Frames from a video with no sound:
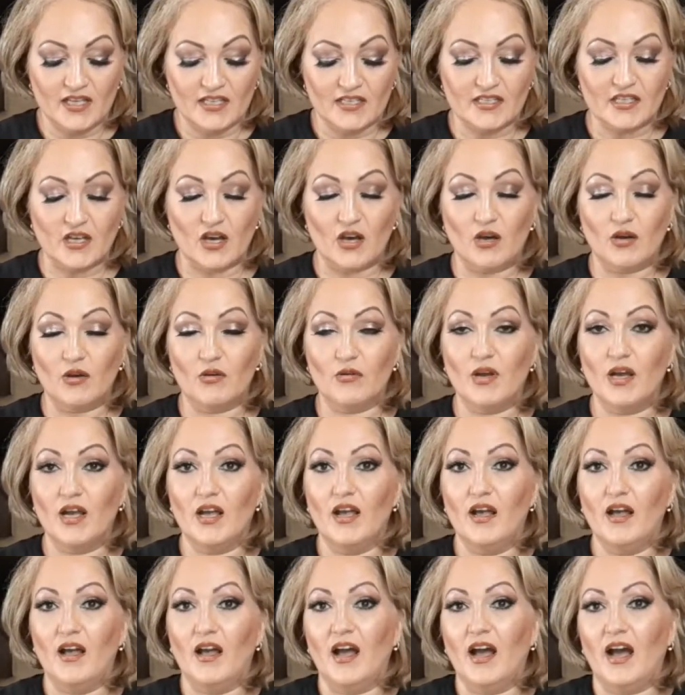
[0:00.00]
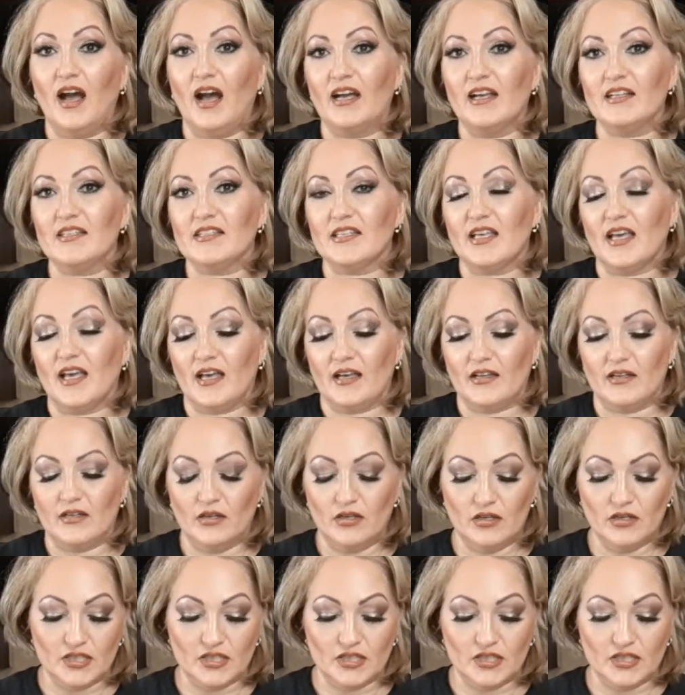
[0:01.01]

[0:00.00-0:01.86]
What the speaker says: So I said,